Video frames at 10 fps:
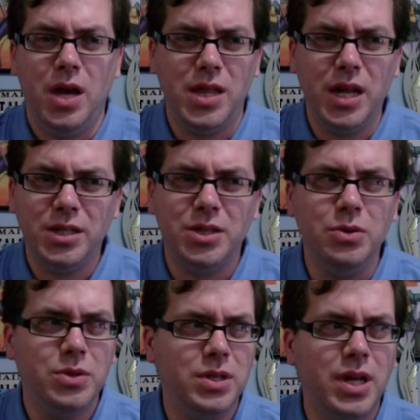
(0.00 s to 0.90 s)
And that's
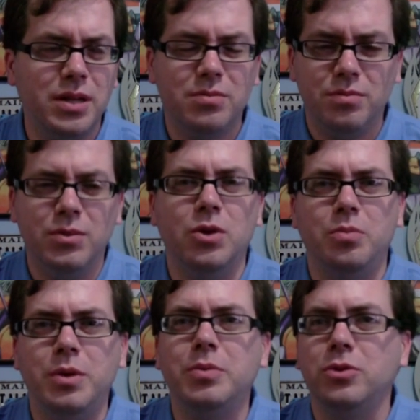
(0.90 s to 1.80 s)
used, and that, you
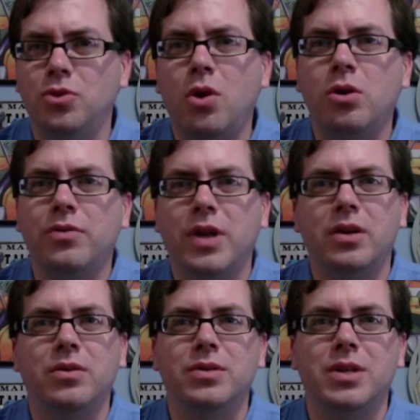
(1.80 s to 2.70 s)
know, people draw off
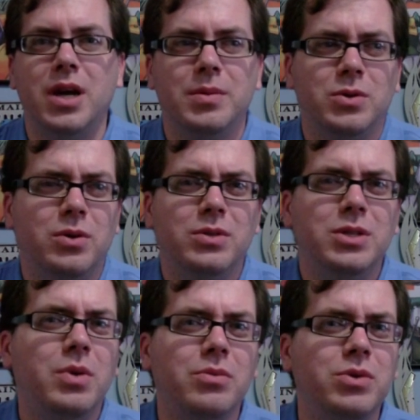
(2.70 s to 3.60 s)
that all the time, so I don't
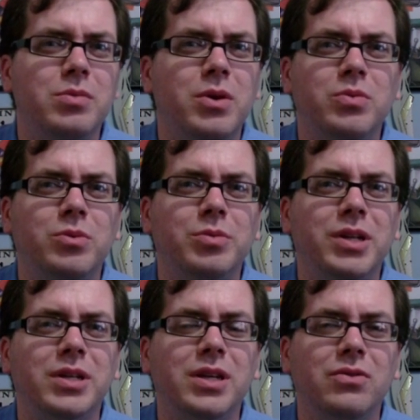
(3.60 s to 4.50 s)
see why Rebound would be
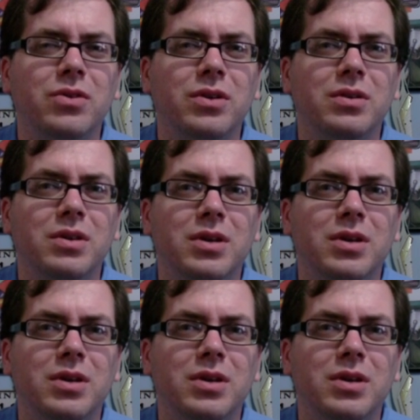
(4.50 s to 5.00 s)
any different.